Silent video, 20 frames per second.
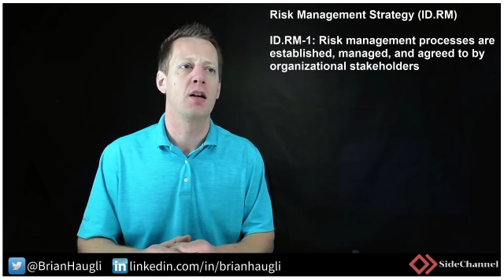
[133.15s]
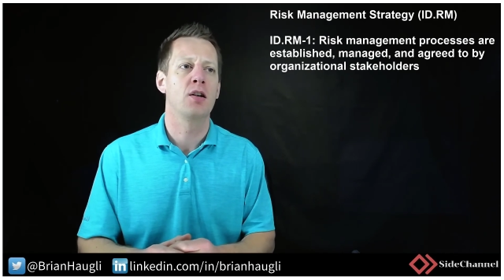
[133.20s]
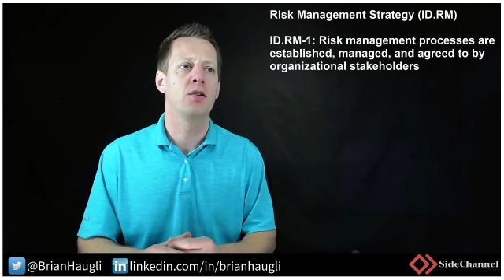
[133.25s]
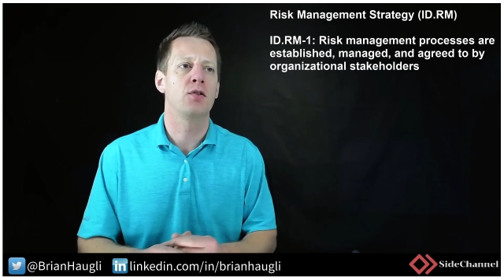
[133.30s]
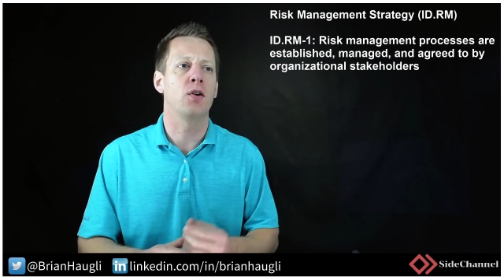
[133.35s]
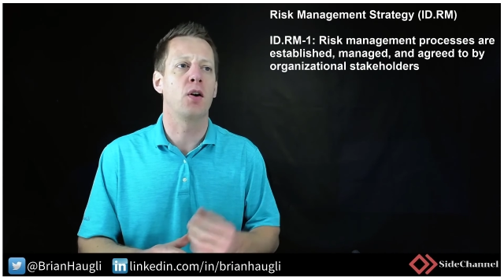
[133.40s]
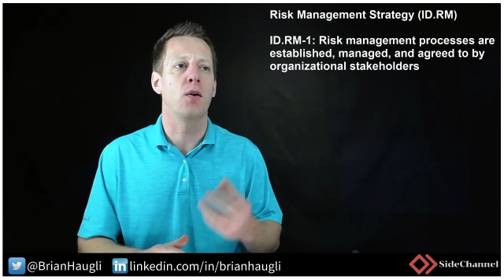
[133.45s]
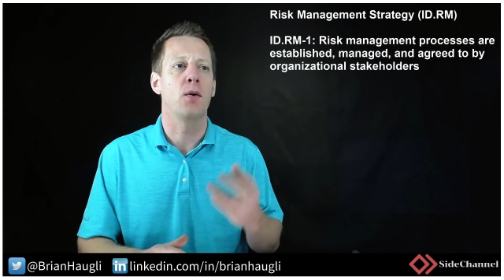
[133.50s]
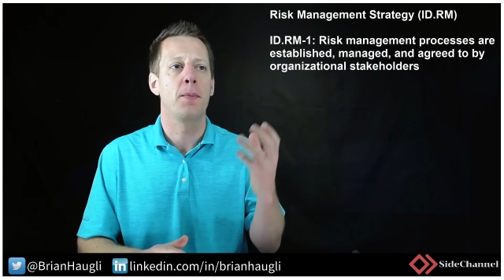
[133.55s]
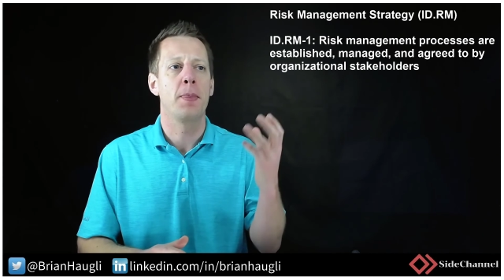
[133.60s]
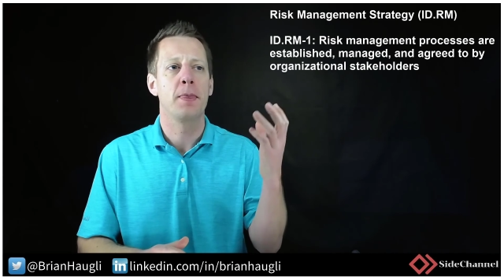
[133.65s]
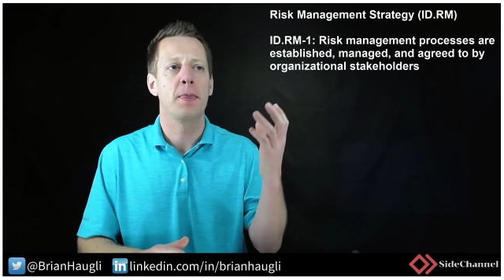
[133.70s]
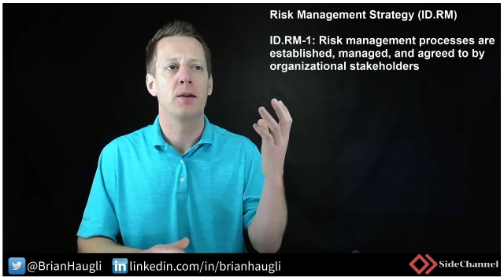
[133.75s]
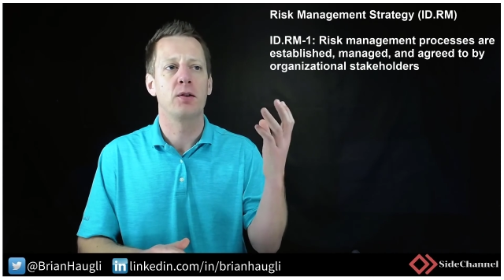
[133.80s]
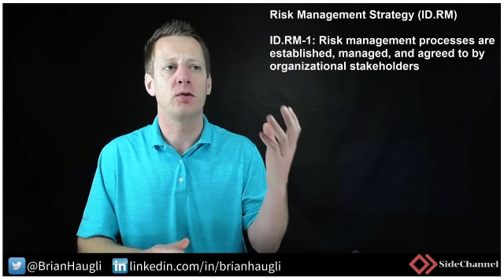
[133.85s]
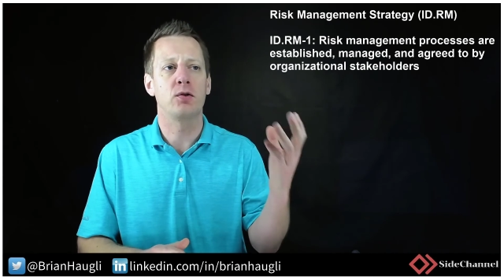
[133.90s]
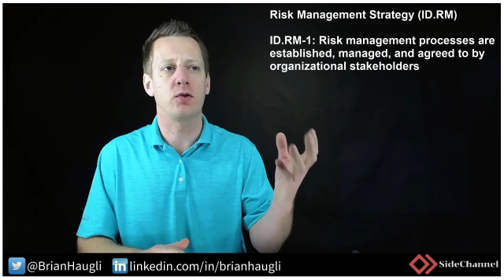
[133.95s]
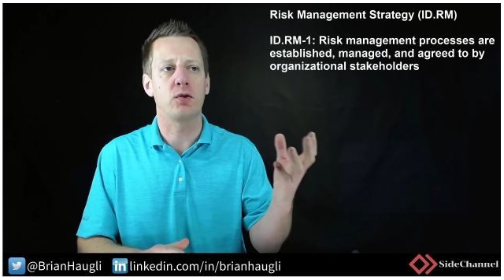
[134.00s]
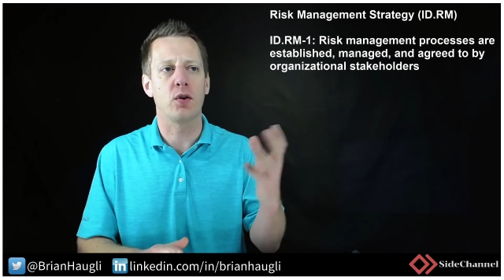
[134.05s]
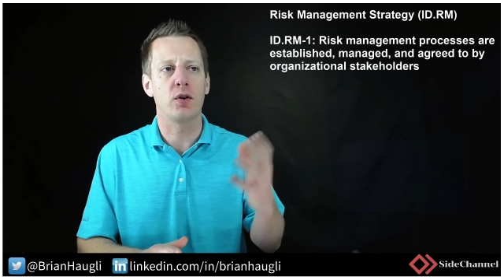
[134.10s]
So,
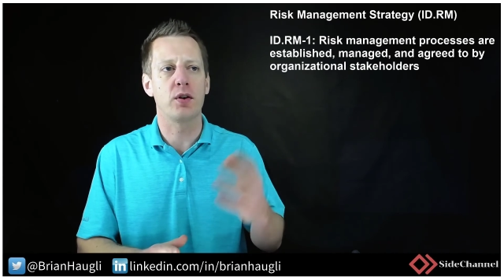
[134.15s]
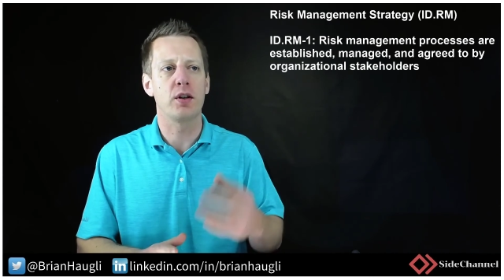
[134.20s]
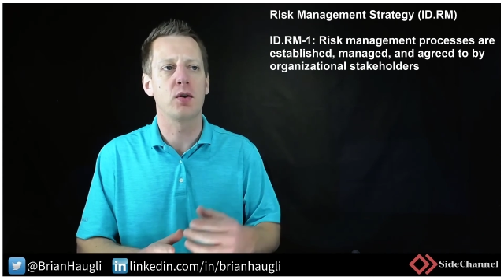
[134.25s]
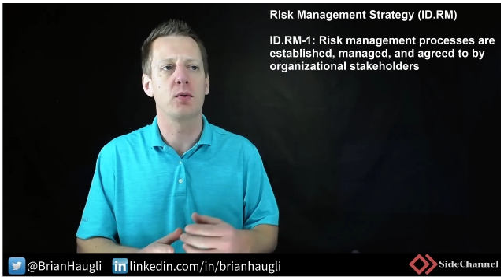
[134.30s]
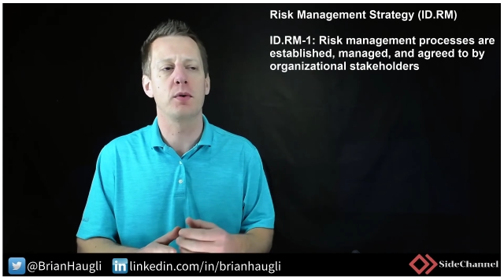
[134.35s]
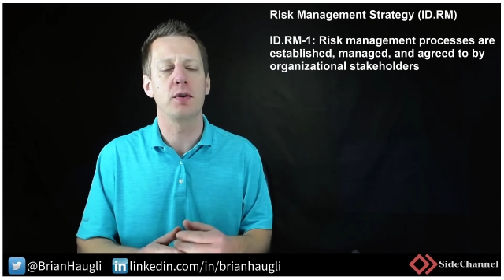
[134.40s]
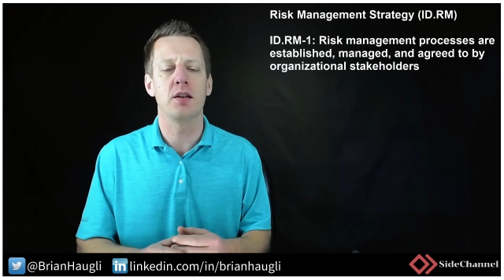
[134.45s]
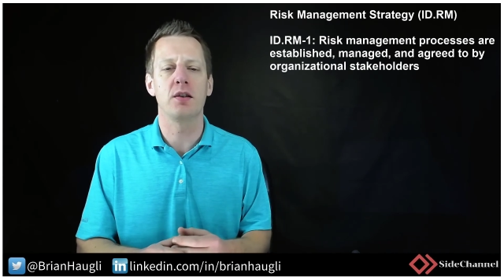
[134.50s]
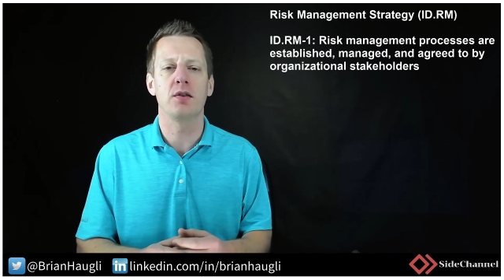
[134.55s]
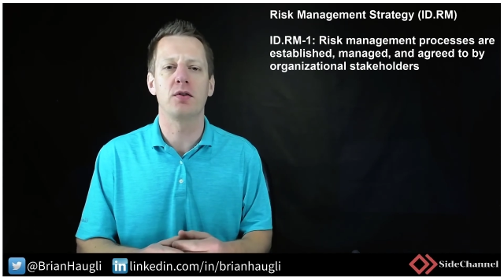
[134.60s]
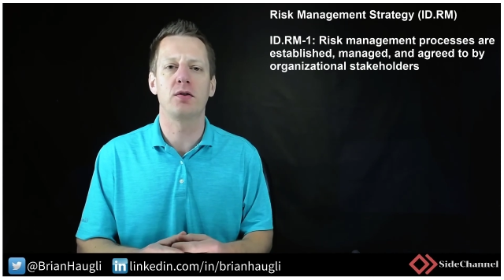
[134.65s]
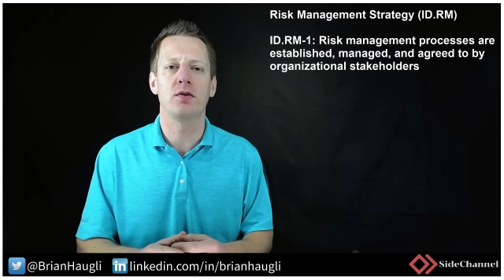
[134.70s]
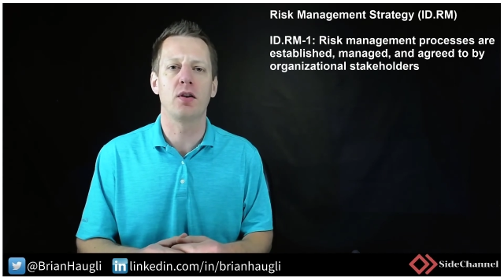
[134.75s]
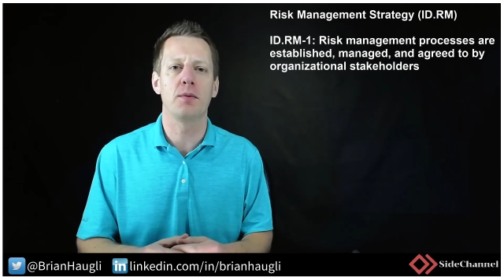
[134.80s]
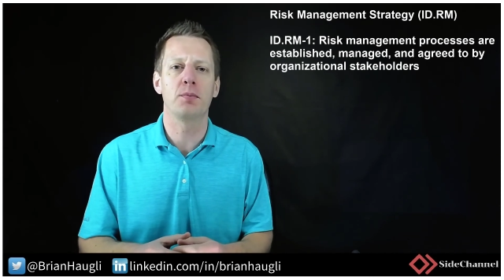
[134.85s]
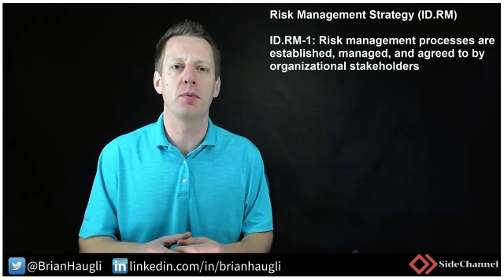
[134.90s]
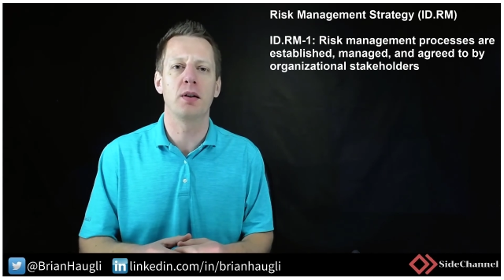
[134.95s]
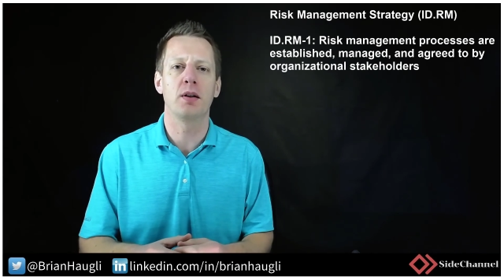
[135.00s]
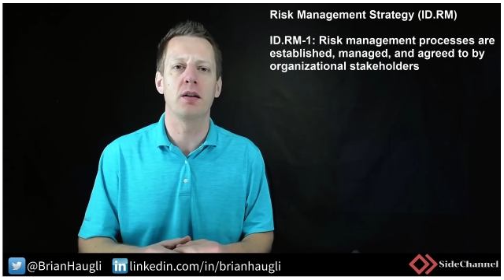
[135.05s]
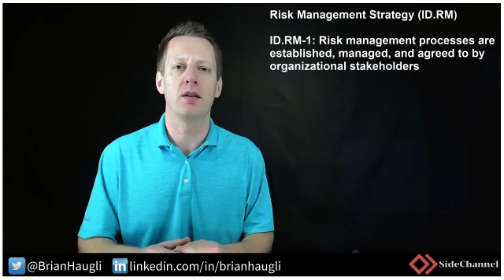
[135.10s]
starting with this
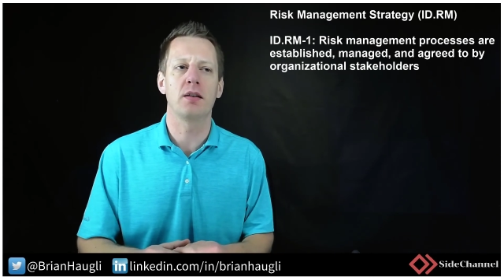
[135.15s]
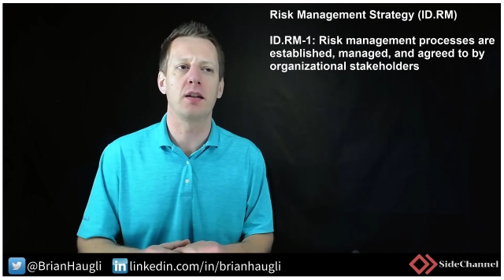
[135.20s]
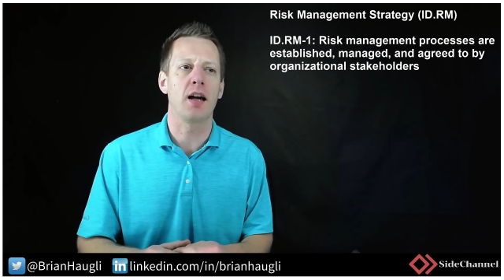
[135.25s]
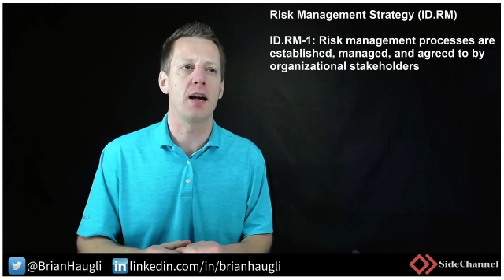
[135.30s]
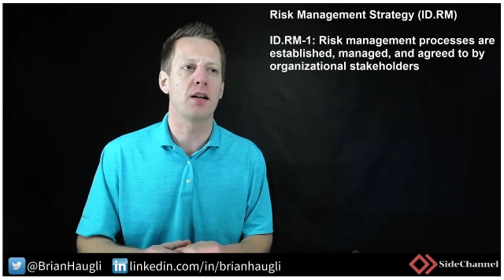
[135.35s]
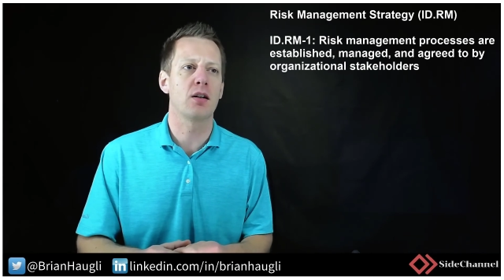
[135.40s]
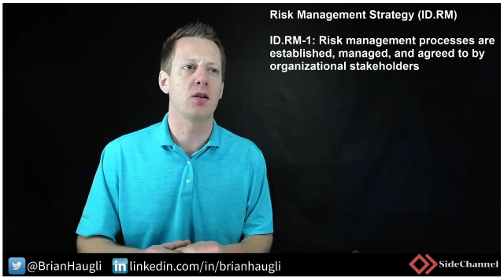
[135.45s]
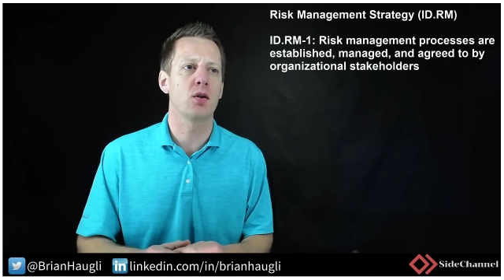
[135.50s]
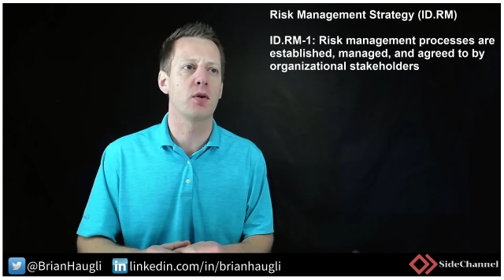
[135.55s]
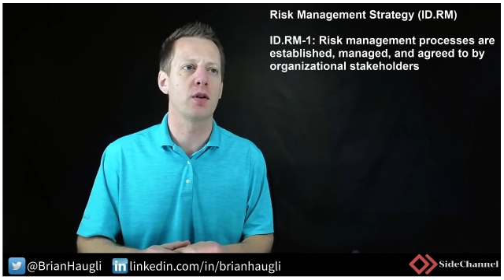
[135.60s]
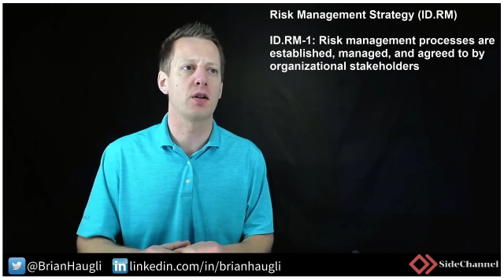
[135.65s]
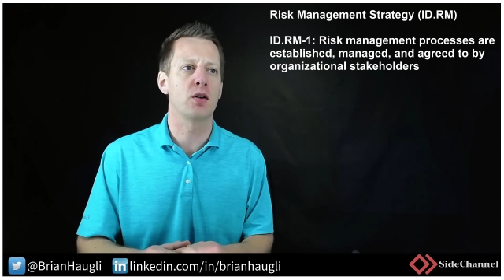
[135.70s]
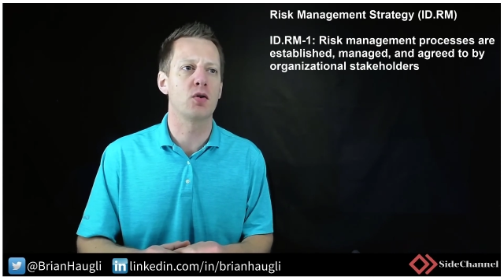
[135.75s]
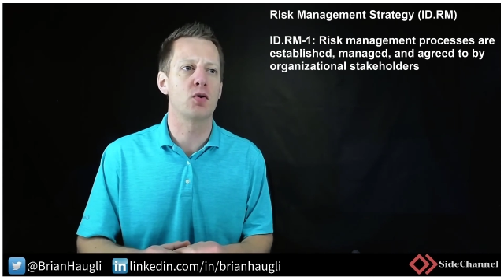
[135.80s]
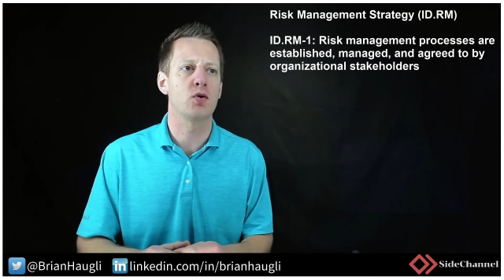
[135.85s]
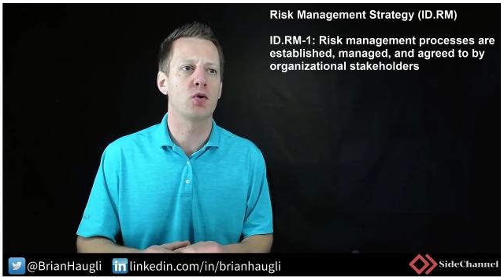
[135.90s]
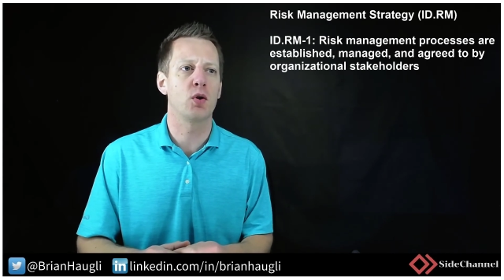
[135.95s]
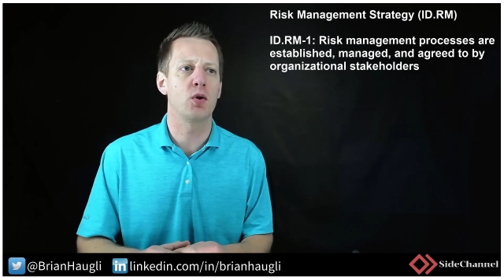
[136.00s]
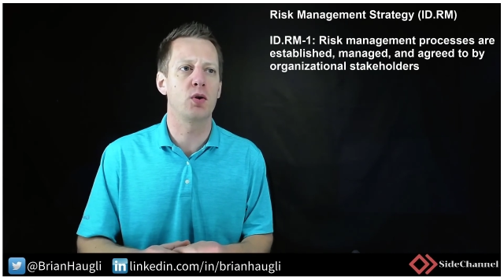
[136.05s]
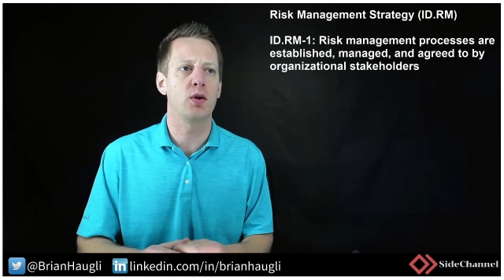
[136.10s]
subcategory
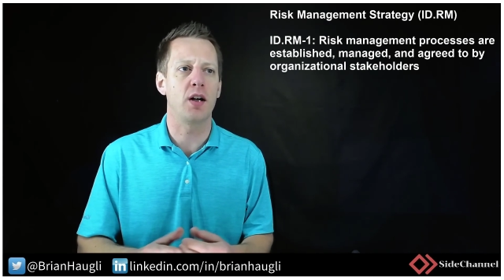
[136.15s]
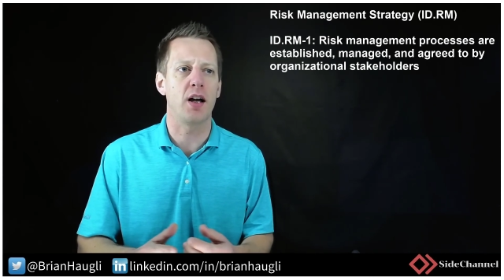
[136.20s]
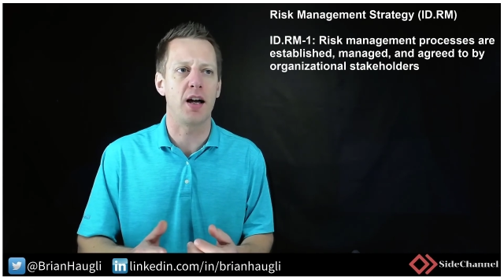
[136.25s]
control,